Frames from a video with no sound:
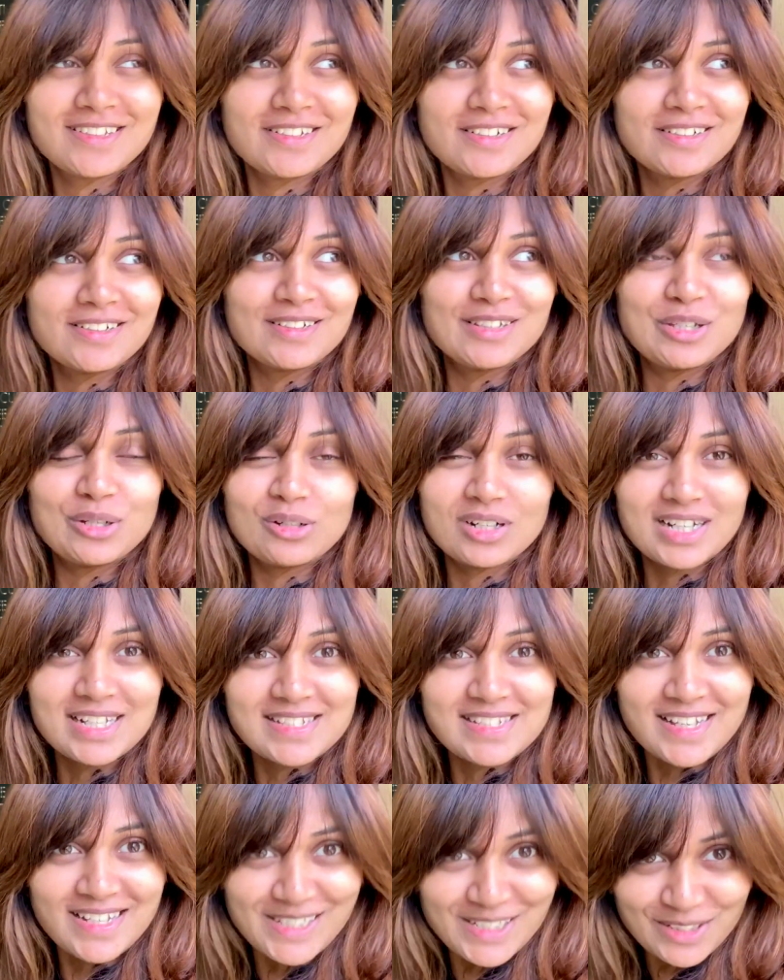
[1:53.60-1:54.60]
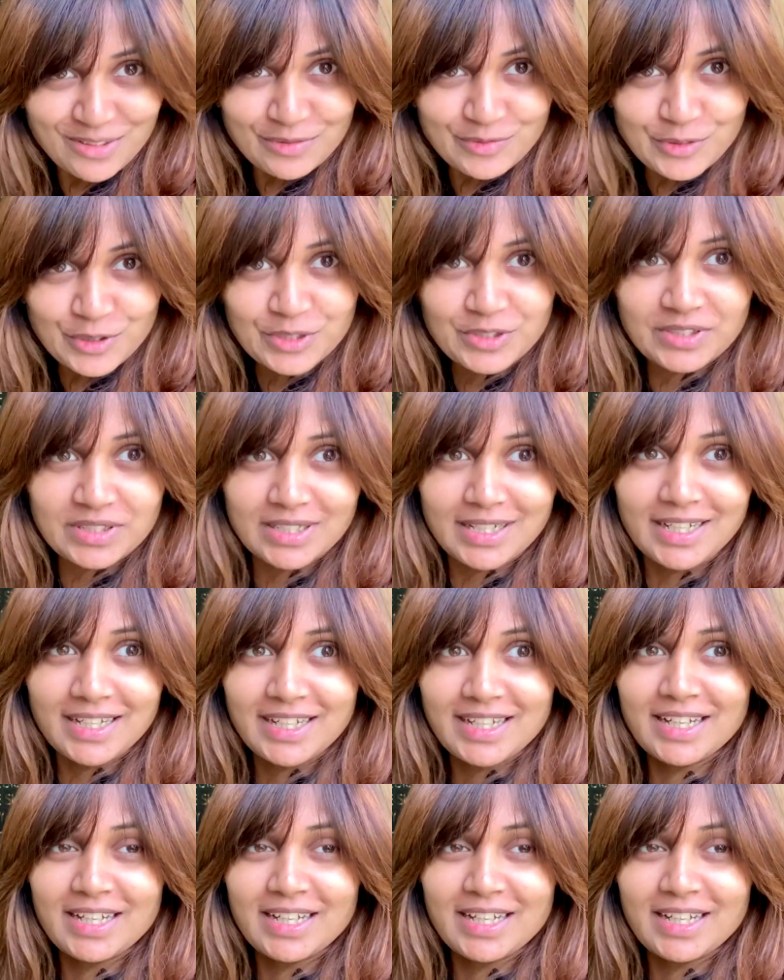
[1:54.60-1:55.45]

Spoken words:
the yoga session for today.